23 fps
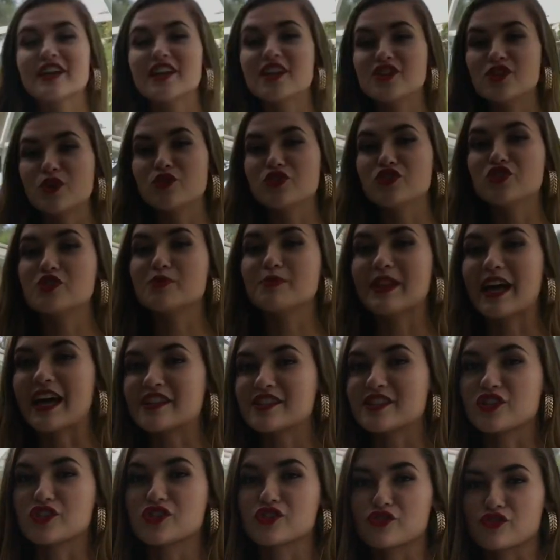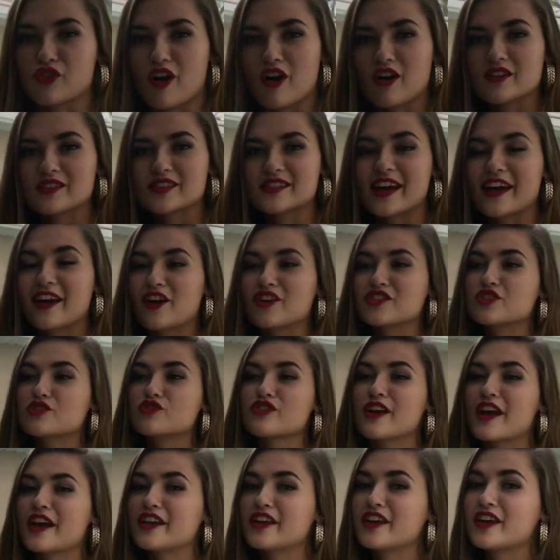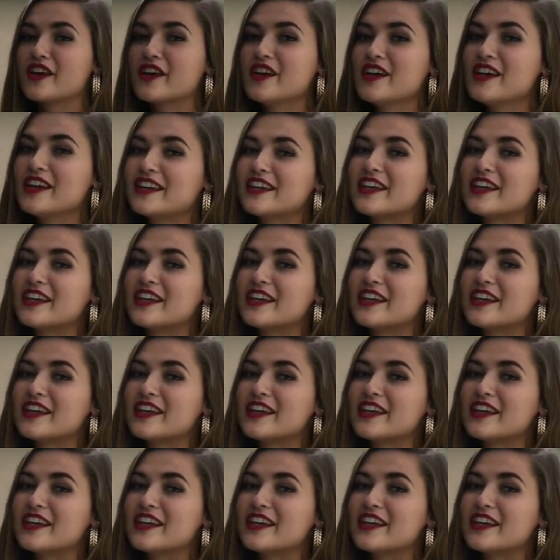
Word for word: that I don't use plastic straws. I also try to